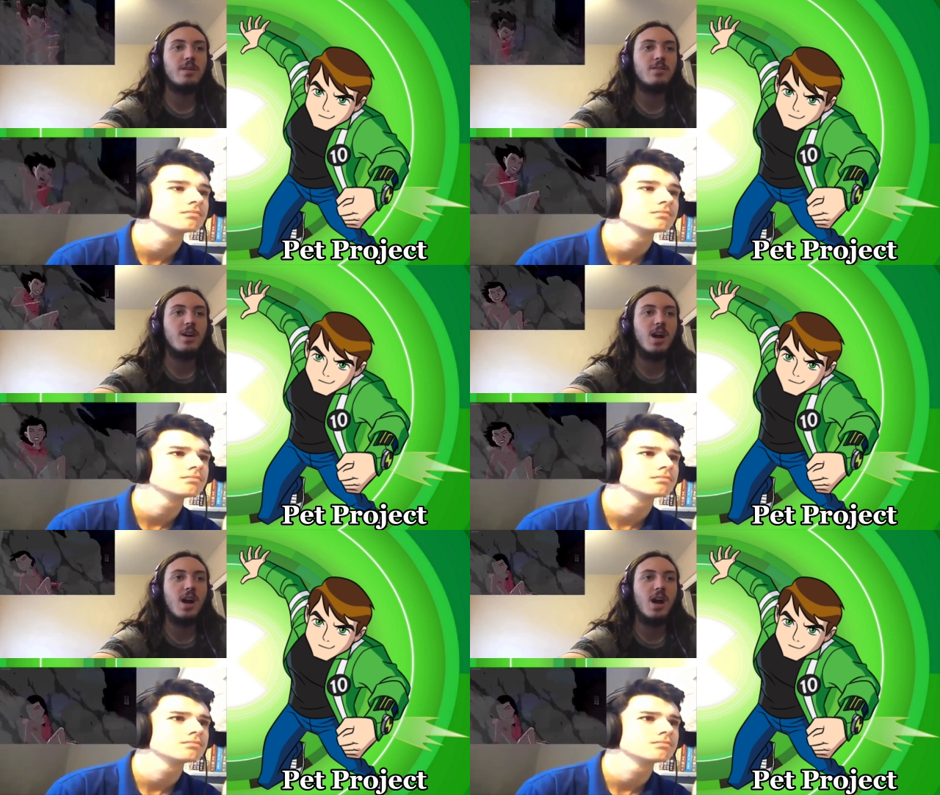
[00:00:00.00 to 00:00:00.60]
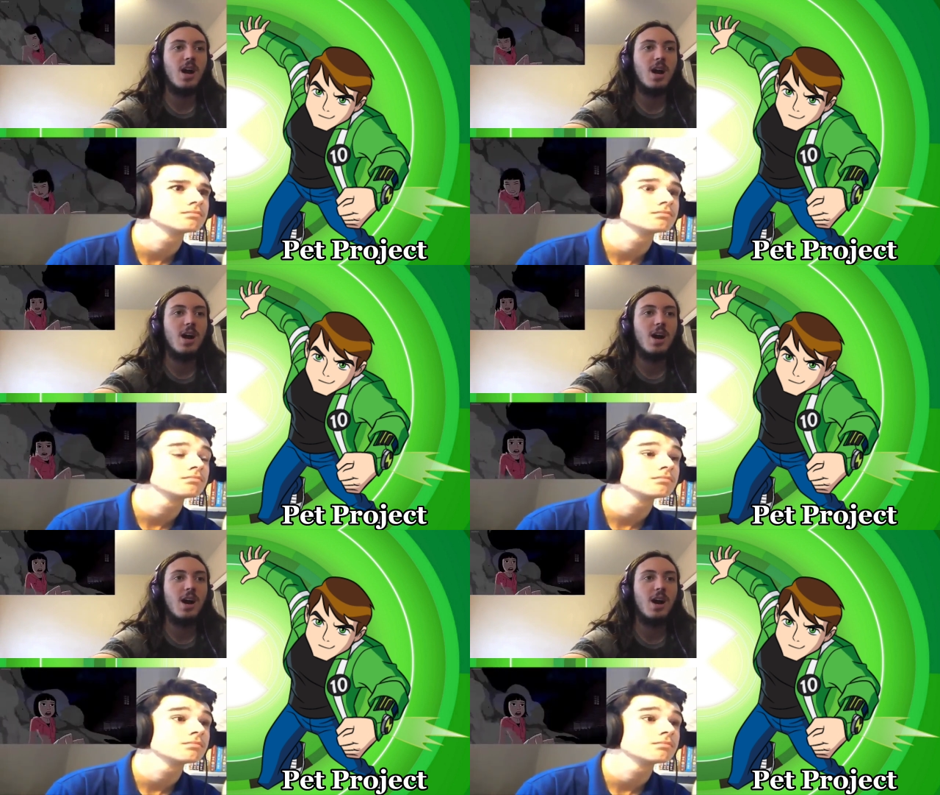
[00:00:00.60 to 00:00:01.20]
Speaker 1: but
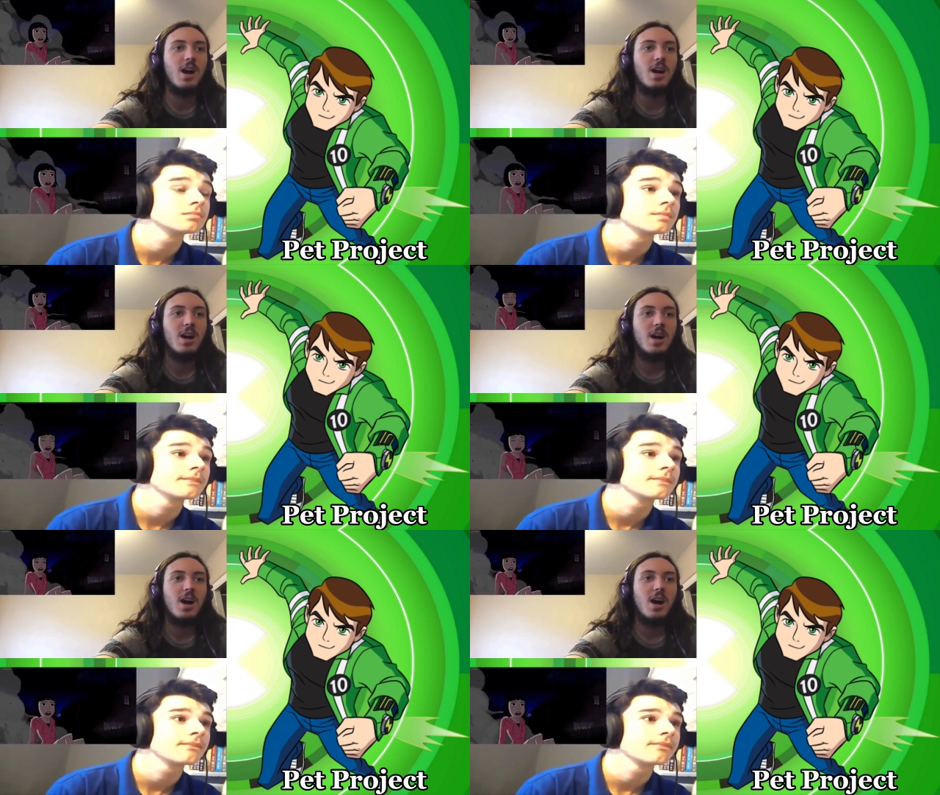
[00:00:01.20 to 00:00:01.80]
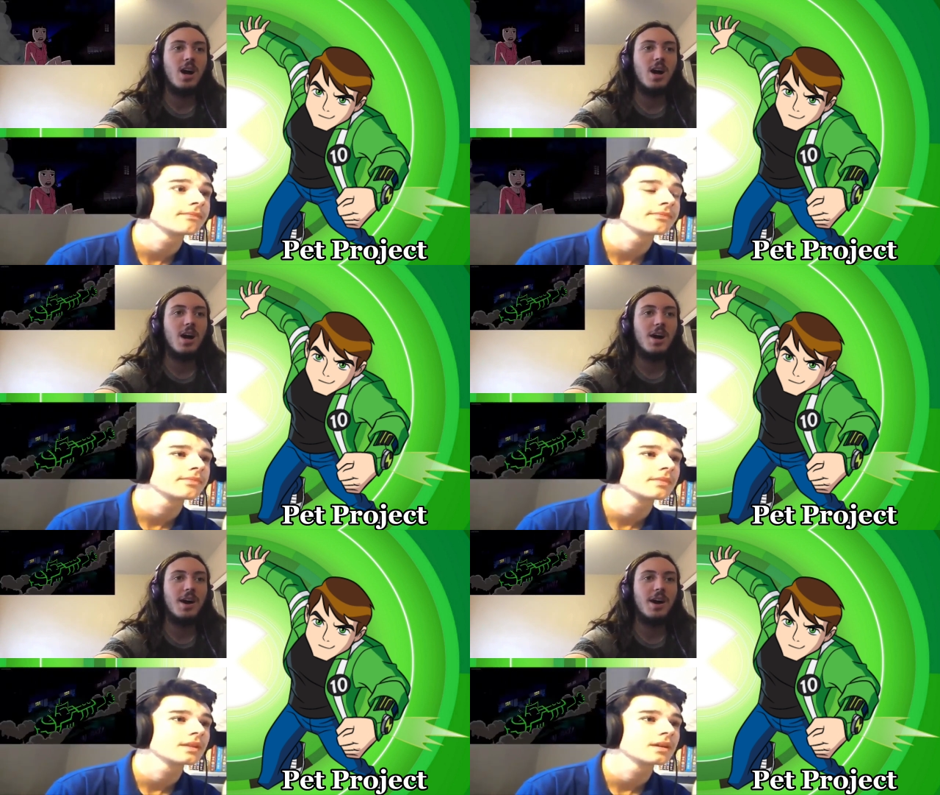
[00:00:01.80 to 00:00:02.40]
uh.
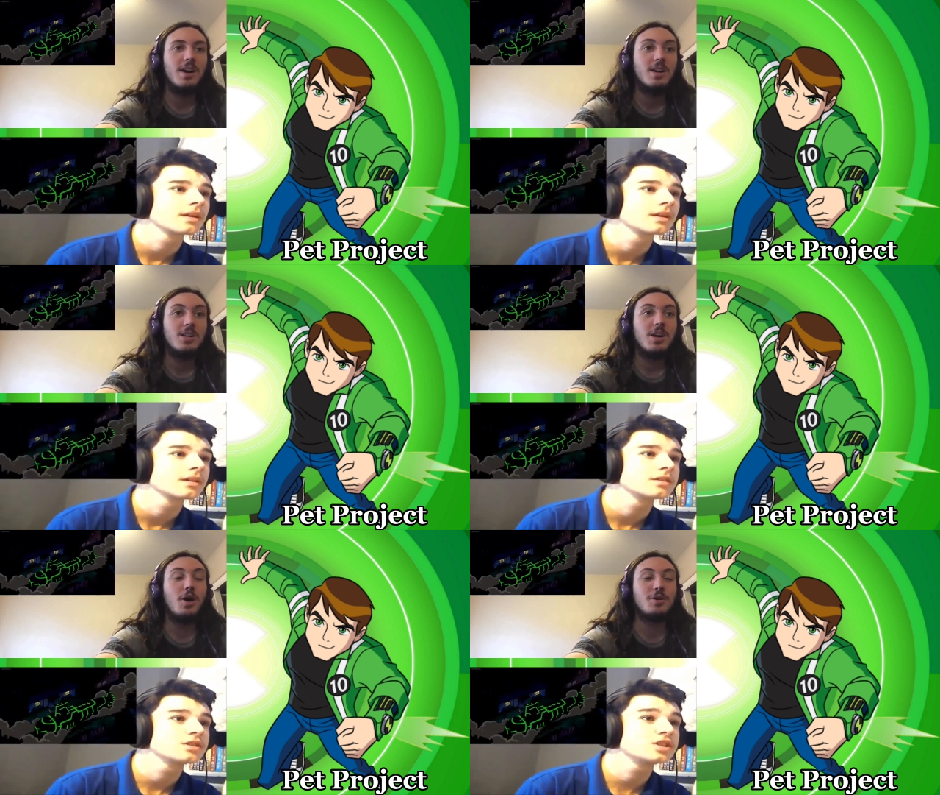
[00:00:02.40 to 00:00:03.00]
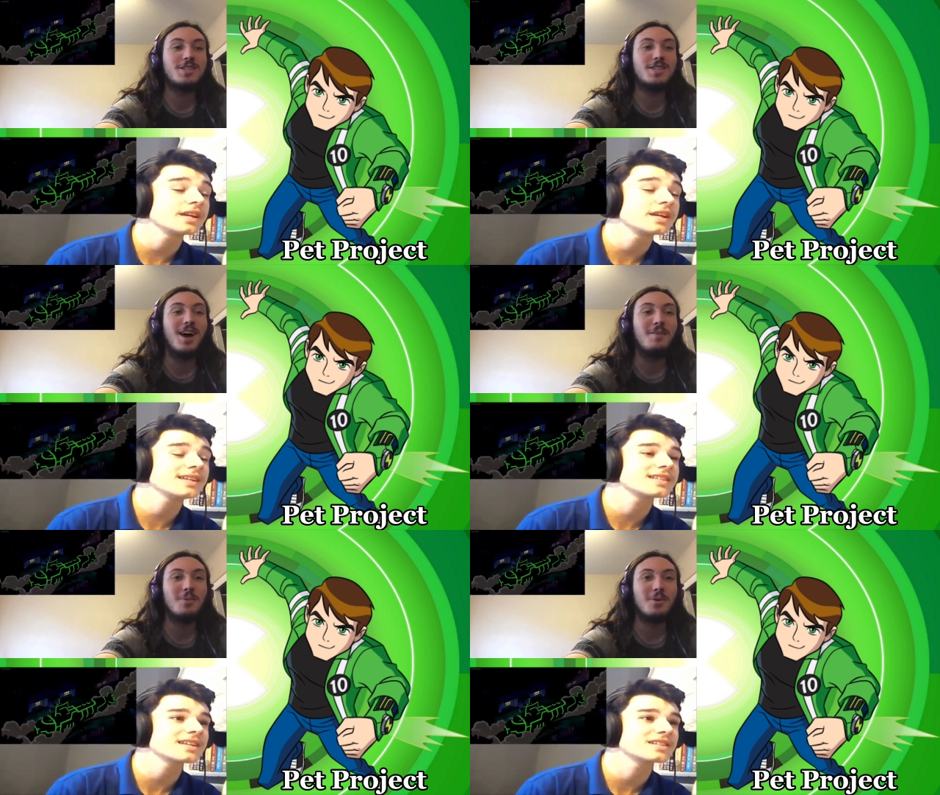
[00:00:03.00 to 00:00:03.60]
Uh. Oh,
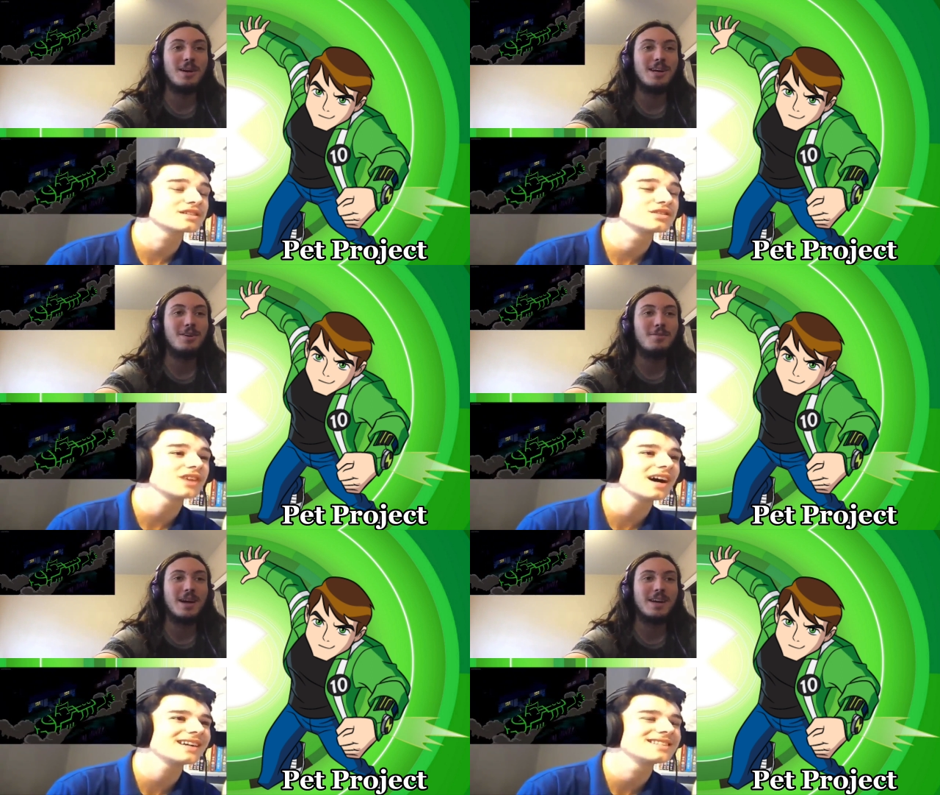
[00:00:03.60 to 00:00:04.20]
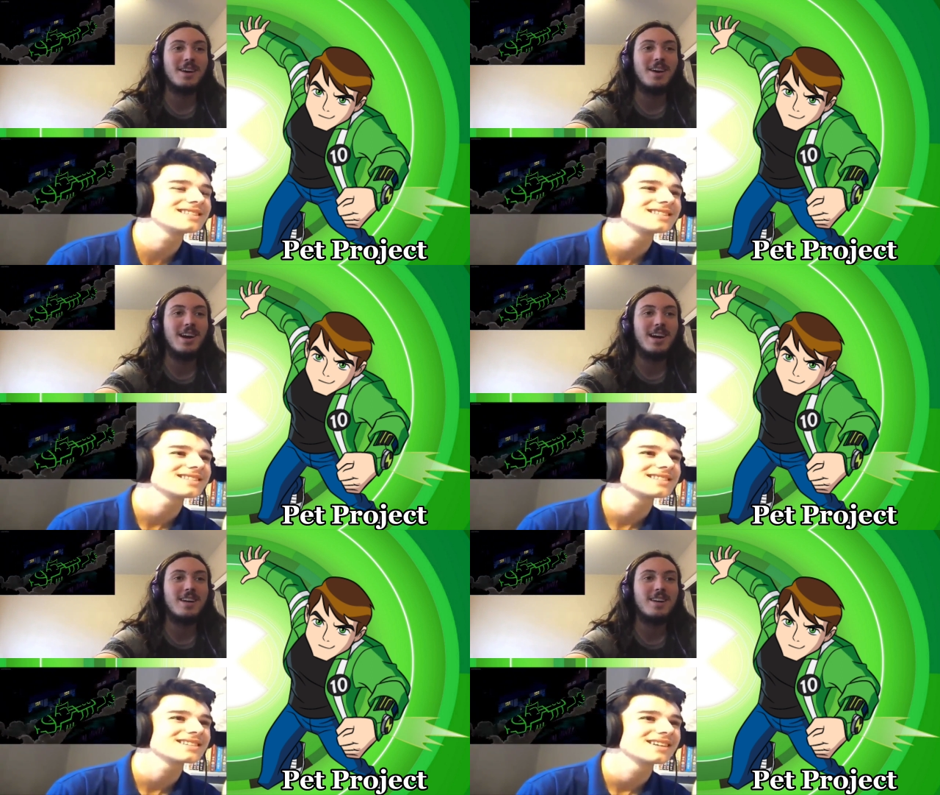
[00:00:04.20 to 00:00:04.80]
Jesus oh Christ! Oh,
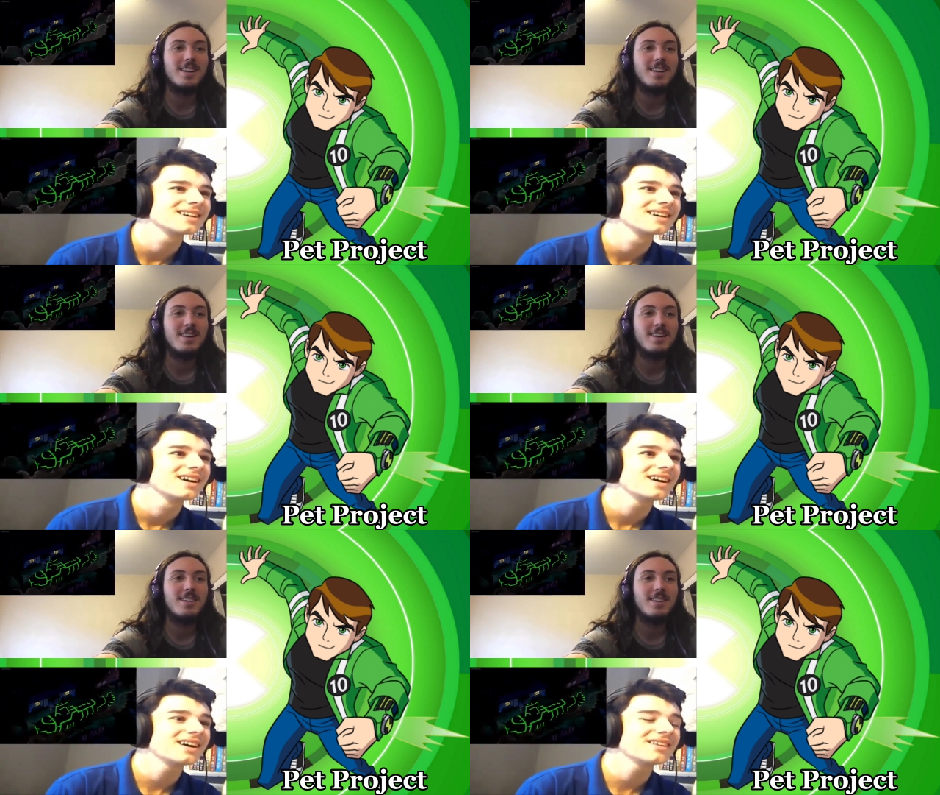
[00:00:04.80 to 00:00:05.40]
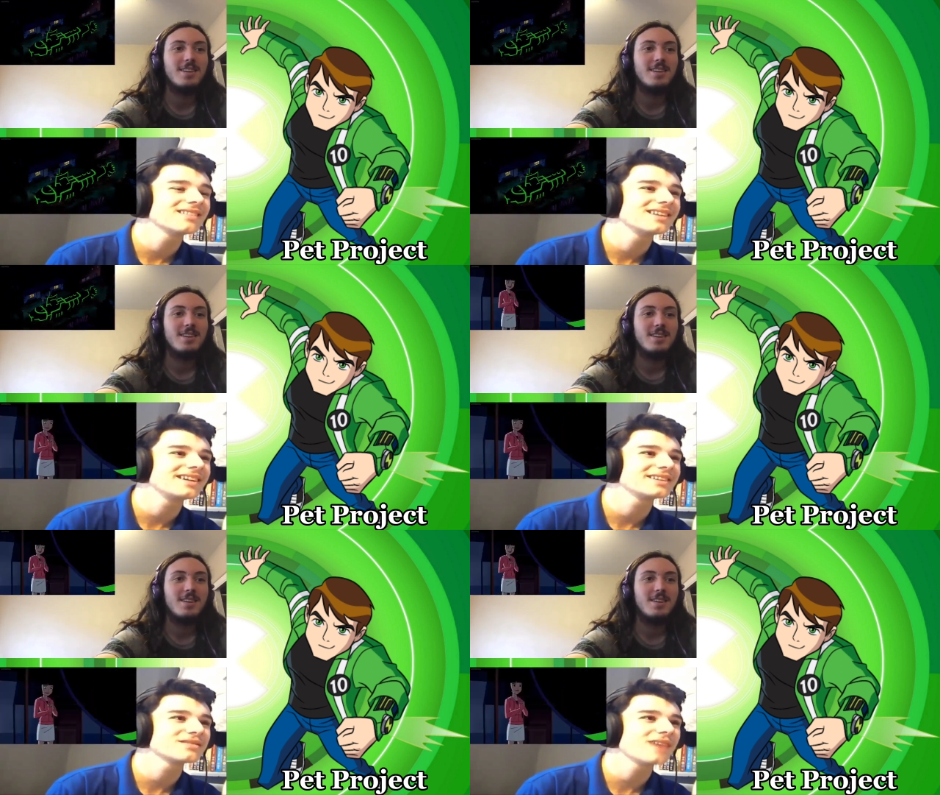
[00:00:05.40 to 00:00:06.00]
God.
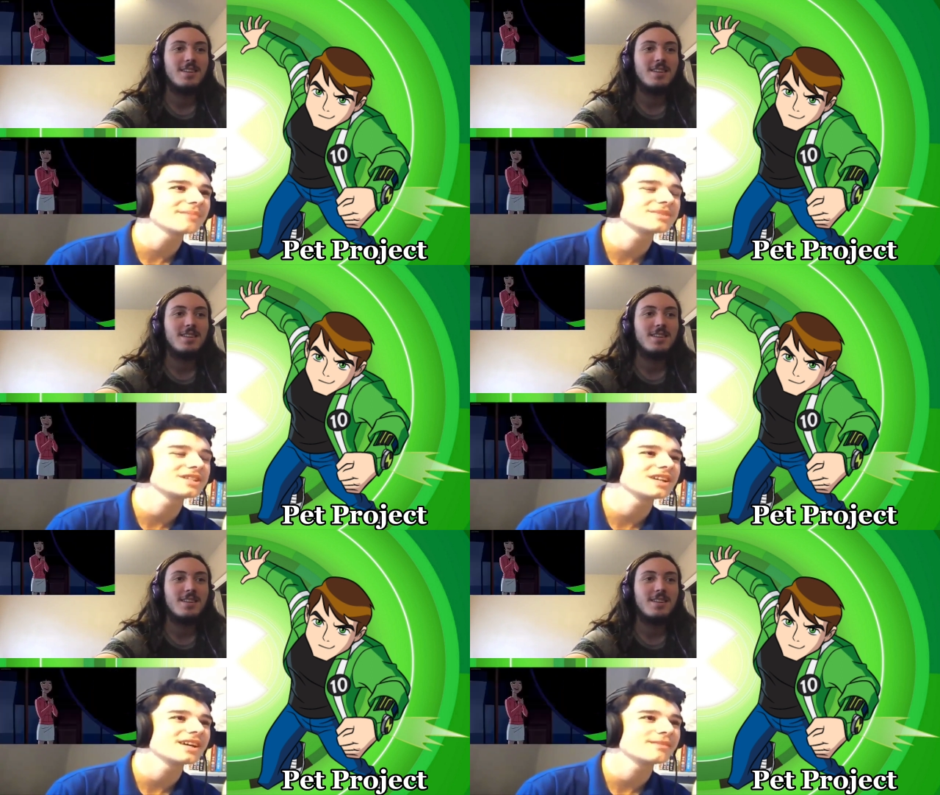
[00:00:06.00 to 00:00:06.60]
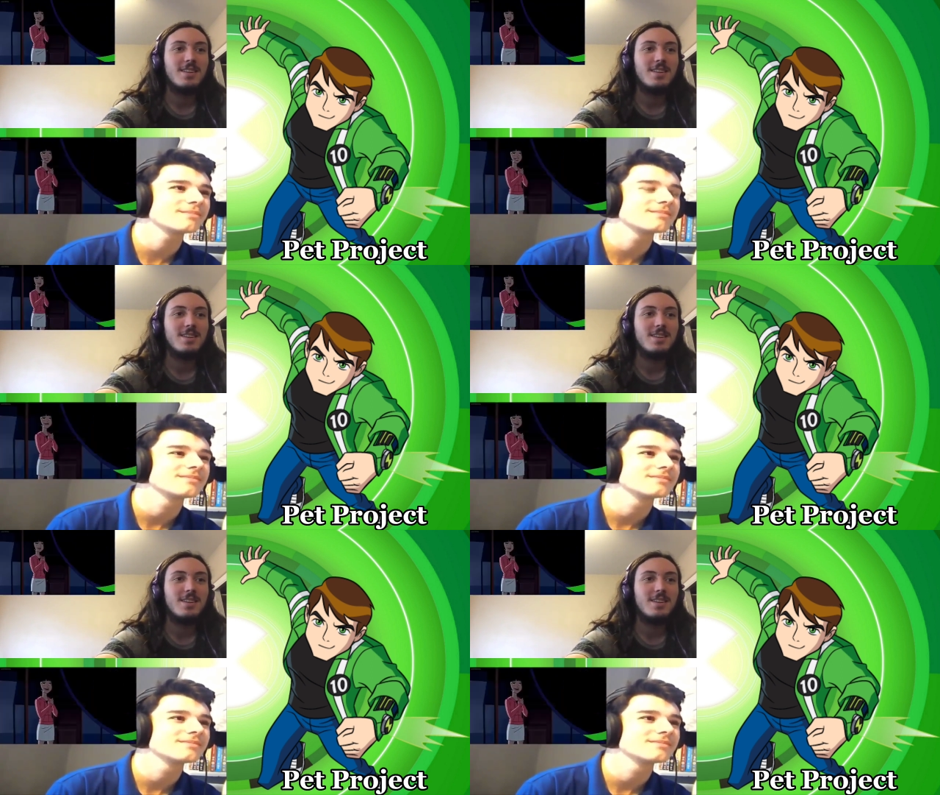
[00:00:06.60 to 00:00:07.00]
Speaker 2: Holy crap, okay. ship.